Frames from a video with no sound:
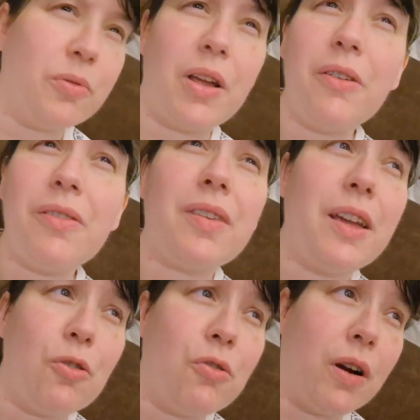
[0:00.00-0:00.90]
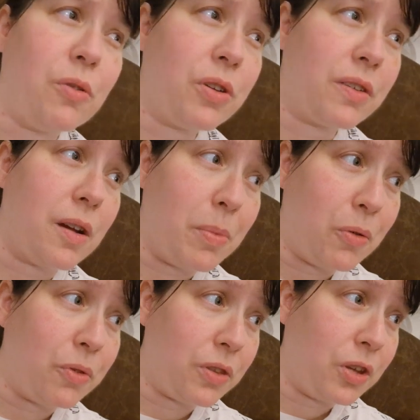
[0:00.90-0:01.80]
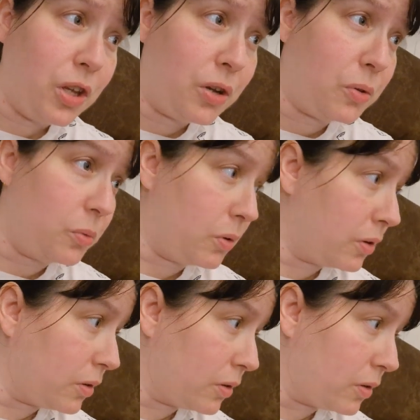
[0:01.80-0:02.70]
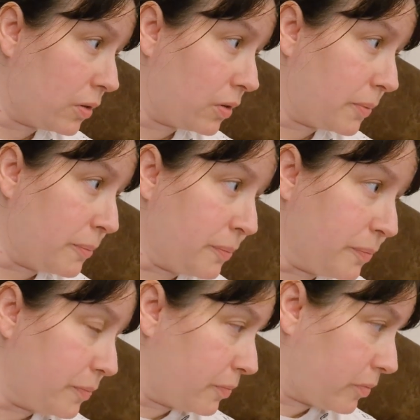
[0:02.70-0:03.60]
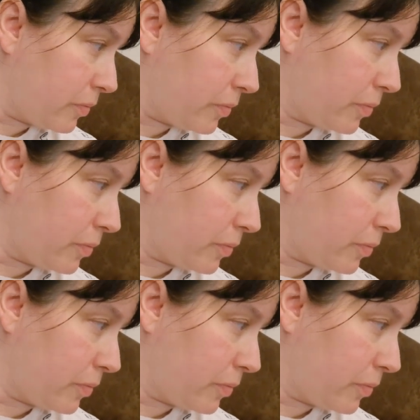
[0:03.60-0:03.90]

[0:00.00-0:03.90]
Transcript: old. Don't say you're old because I'm older than you. Yeah, we know that.